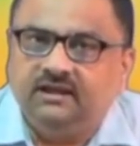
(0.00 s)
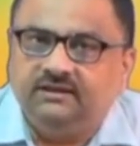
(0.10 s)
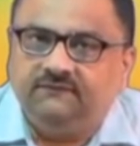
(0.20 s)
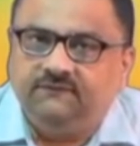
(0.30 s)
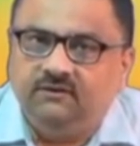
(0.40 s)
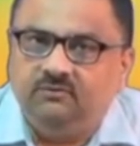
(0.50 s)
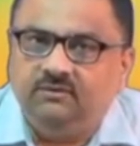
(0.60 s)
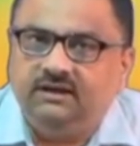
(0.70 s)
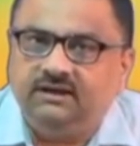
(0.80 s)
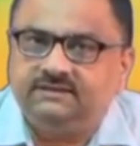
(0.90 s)
the
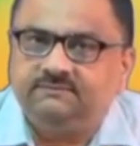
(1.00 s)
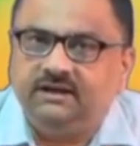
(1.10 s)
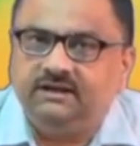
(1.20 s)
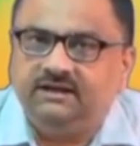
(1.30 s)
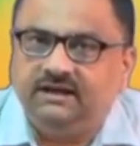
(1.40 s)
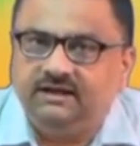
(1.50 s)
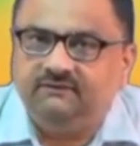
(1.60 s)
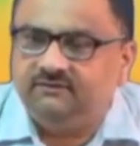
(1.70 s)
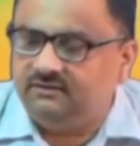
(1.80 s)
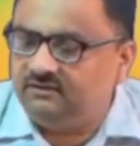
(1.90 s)
fluid is being
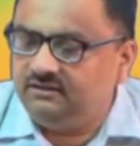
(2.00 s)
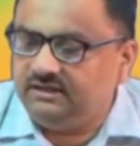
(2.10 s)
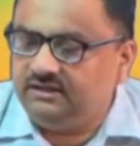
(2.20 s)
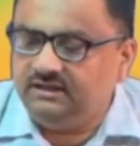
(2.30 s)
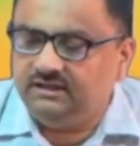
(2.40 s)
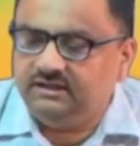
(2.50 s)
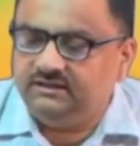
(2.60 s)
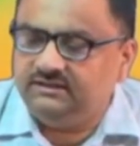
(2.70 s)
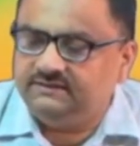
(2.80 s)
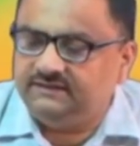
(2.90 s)
delivered here
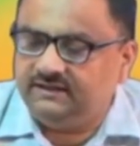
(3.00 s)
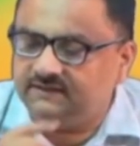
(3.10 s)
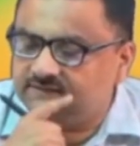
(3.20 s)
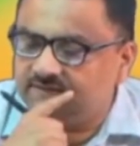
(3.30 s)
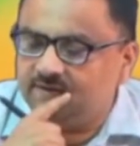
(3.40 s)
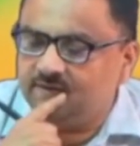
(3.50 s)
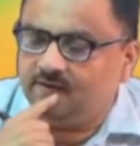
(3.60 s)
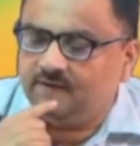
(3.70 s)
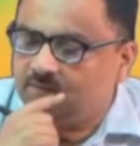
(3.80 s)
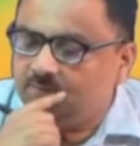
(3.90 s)
in this case
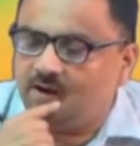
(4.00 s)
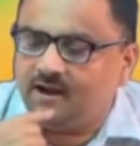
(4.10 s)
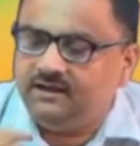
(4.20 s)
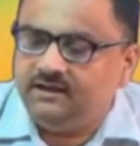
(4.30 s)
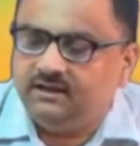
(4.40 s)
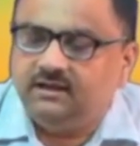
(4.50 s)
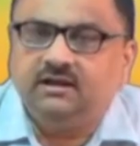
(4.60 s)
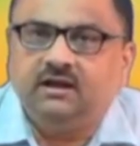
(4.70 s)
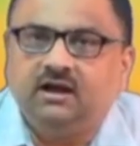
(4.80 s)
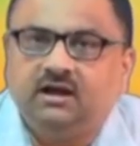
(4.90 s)
by
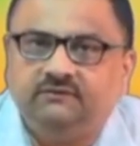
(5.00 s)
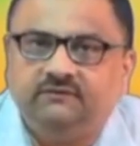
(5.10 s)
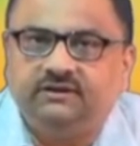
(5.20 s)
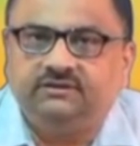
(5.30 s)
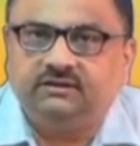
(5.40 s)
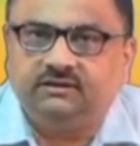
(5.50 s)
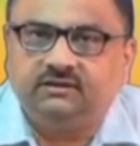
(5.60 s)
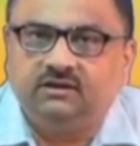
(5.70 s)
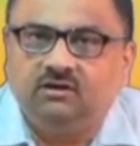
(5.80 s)
convection.